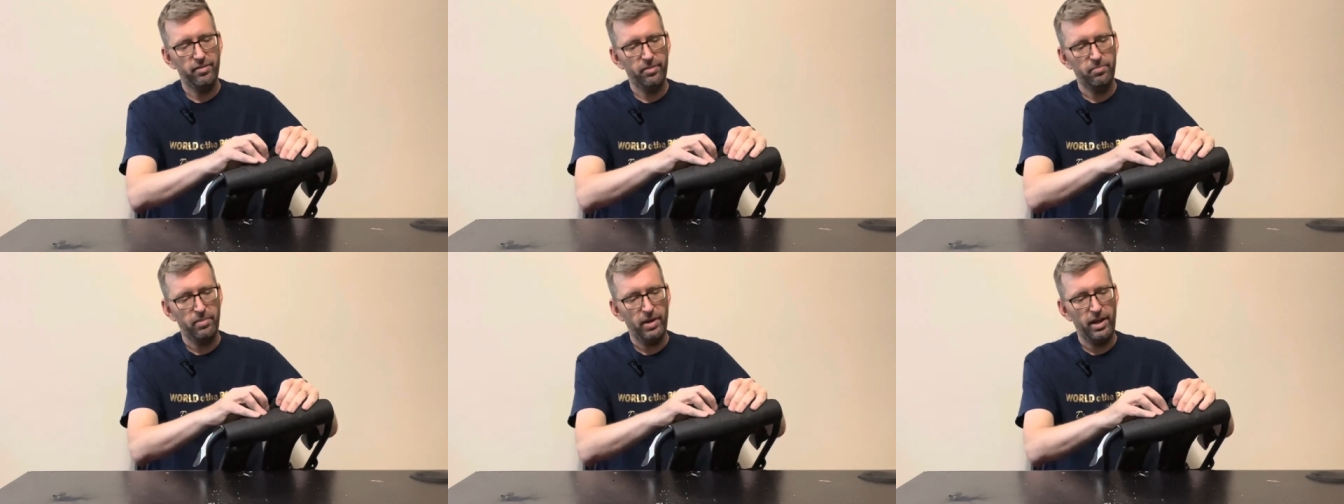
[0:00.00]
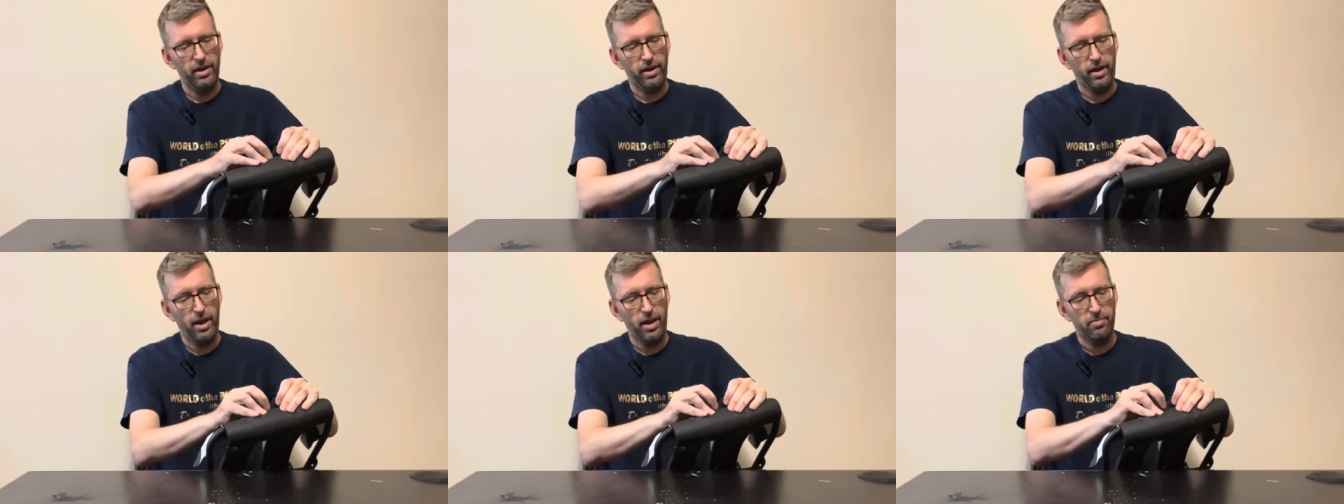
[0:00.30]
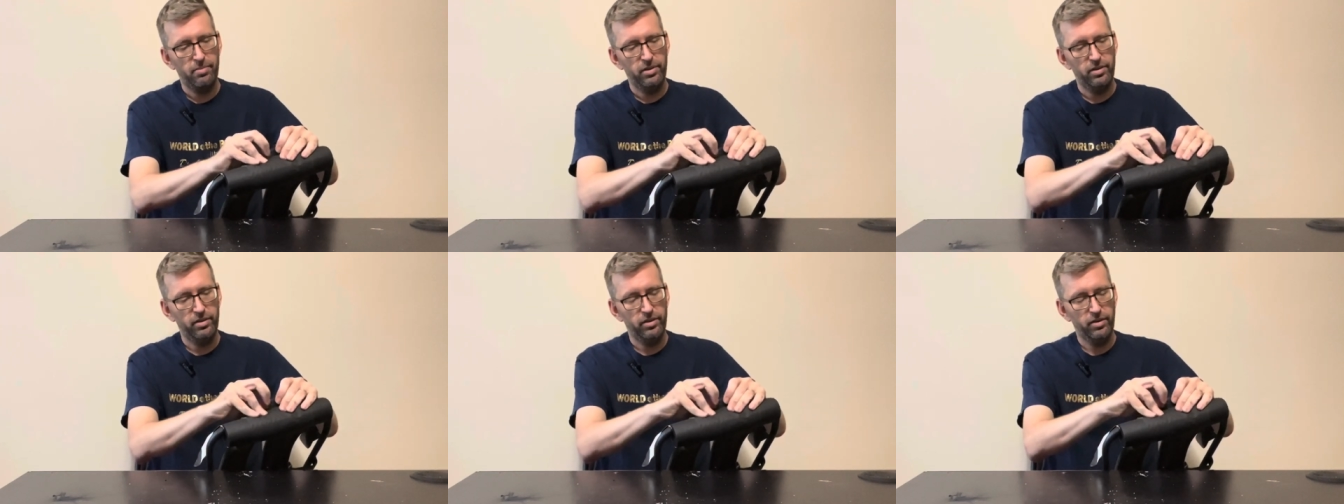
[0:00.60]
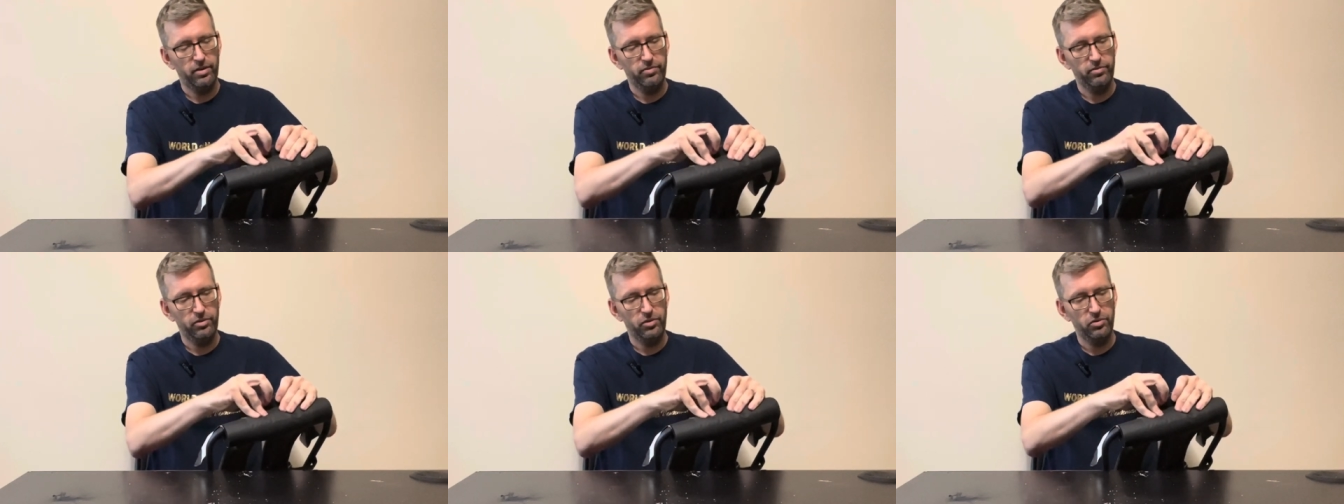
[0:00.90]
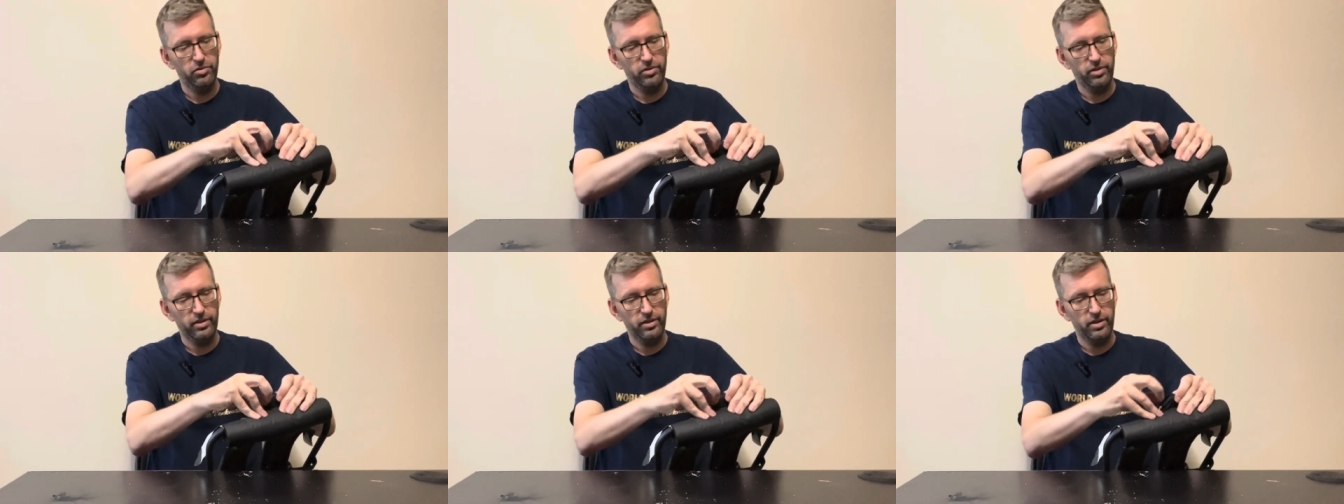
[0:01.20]
a bad habit of
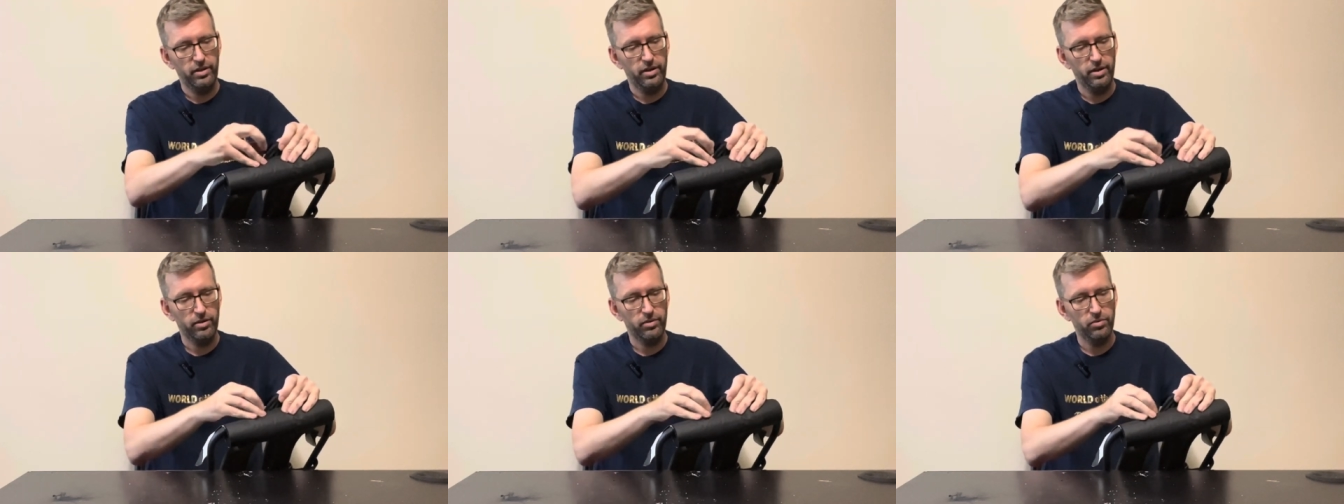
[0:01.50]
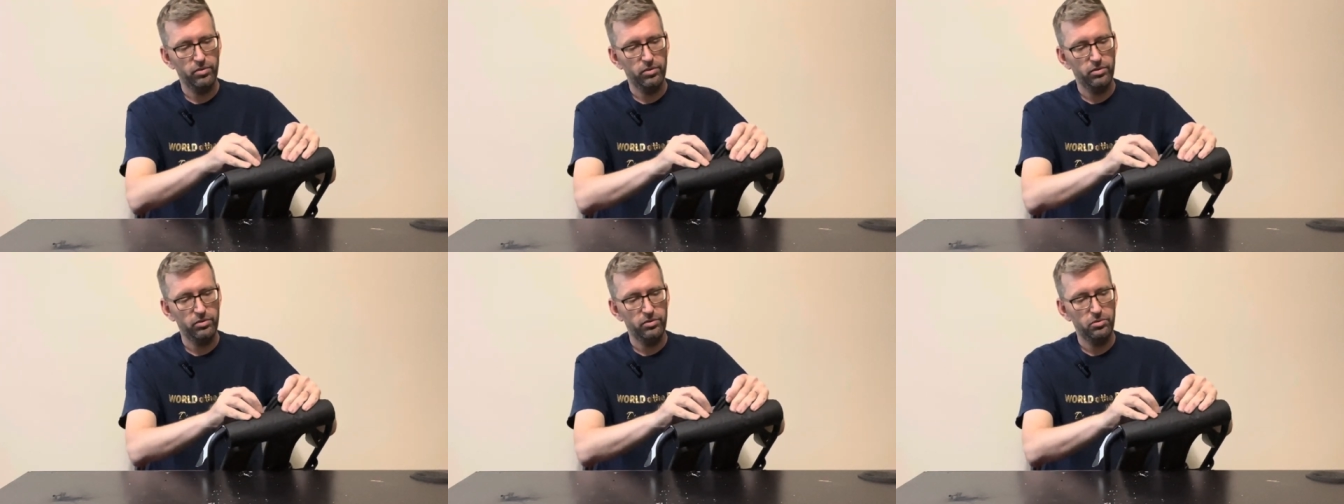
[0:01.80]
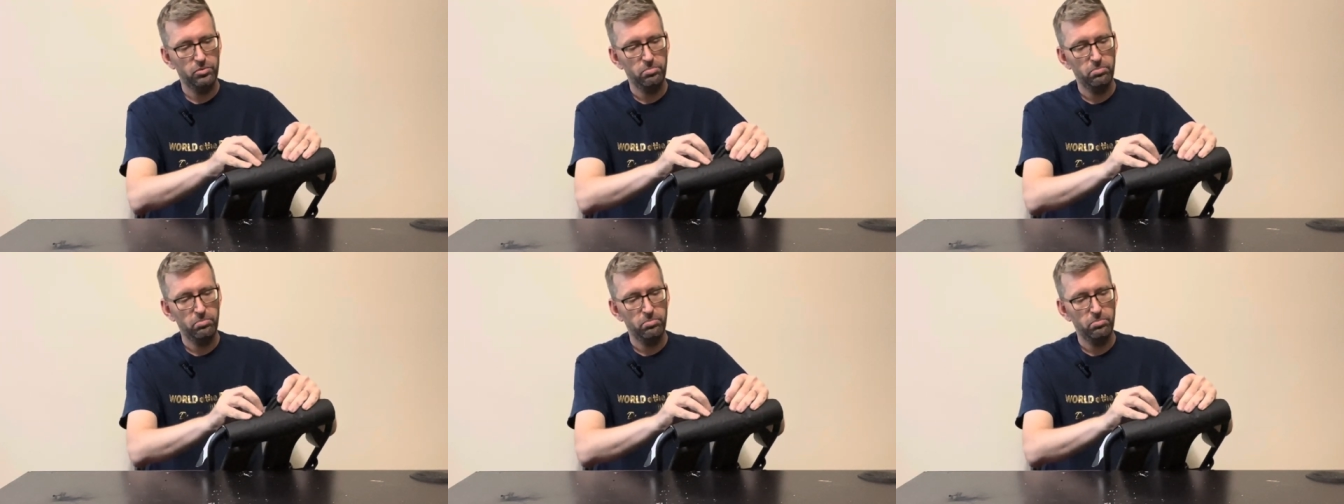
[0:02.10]
using the neck roll to